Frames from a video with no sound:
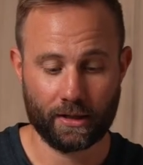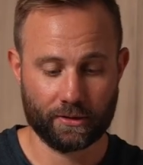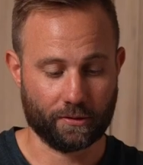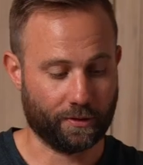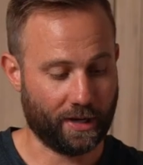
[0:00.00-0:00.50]

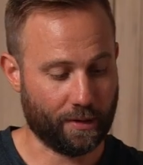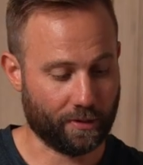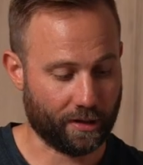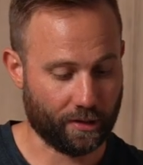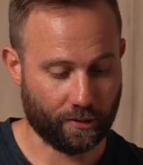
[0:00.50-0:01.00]
So with that, we're
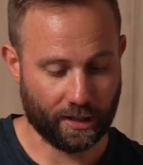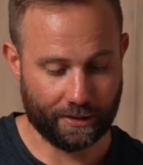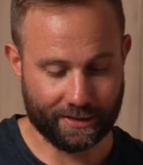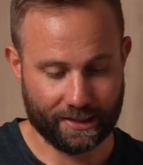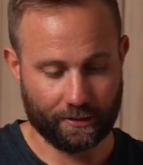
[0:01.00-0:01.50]
going to go ahead
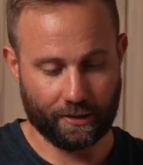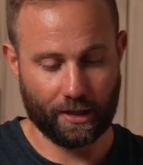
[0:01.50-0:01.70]
and seal it